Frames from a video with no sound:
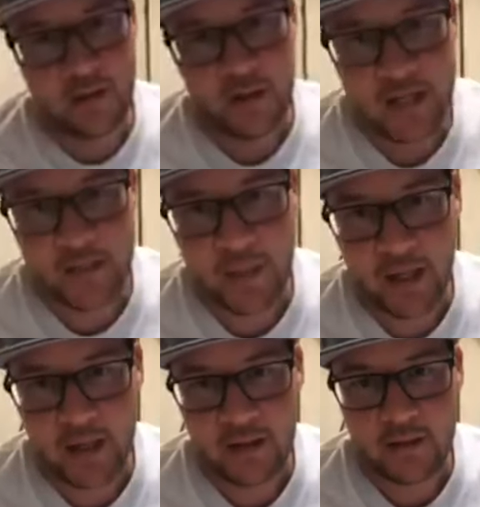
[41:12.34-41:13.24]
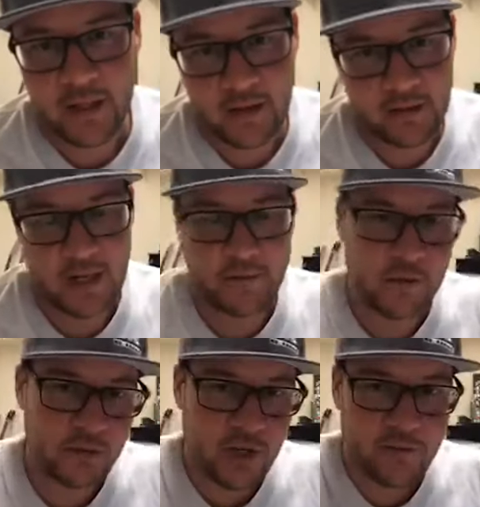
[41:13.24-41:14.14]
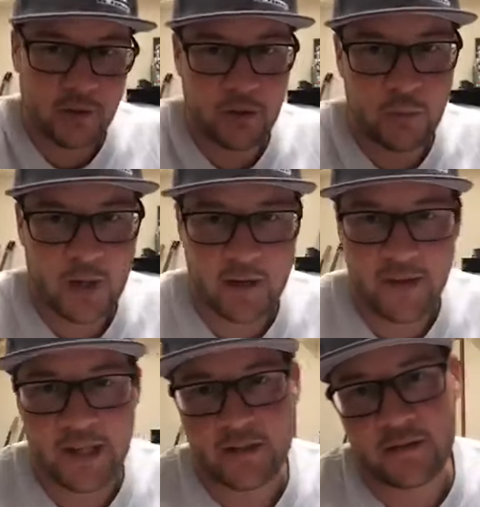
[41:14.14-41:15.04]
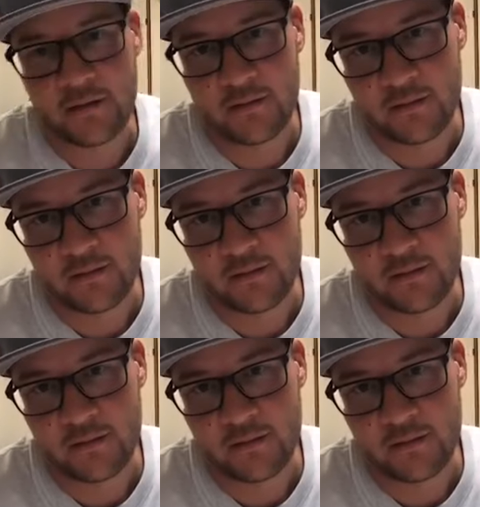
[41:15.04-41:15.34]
Less money. They only have to travel to one event.